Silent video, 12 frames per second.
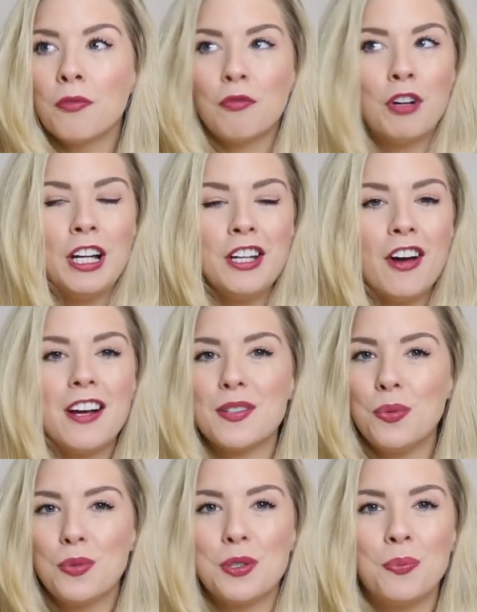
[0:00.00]
Really
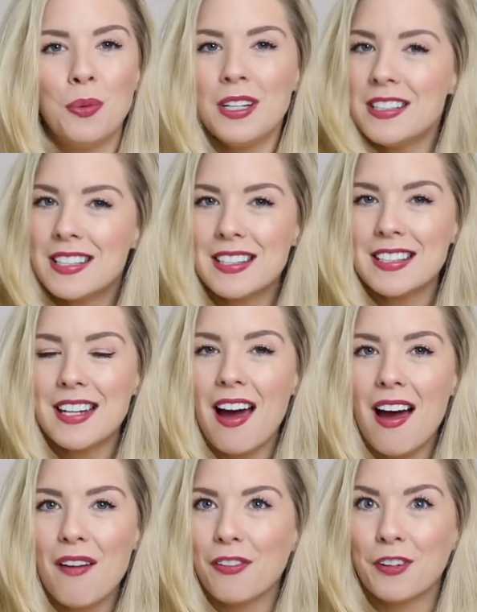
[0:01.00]
nice autumn winter
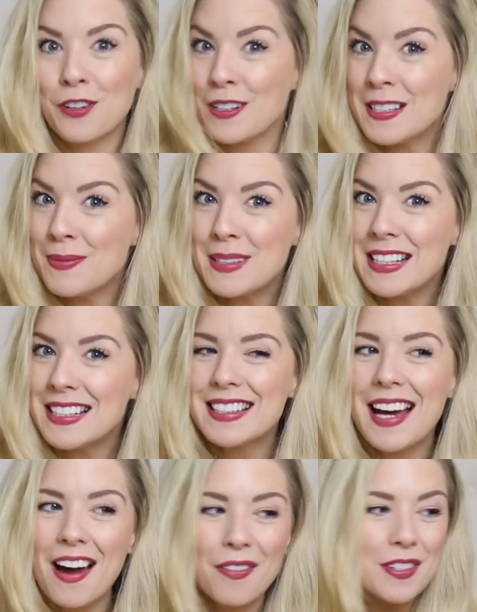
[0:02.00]
stuff, Christmassy
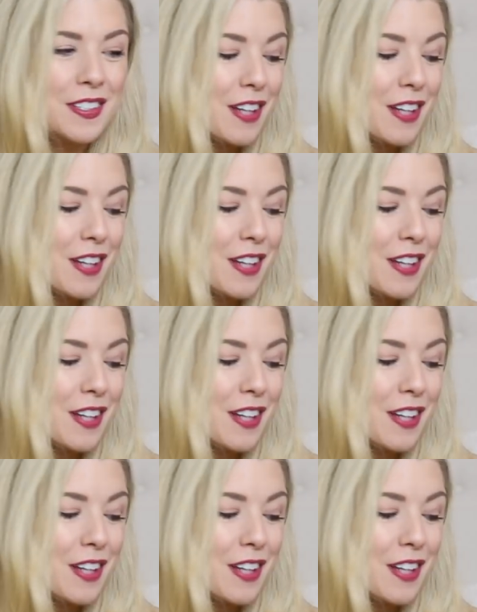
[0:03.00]
stuff.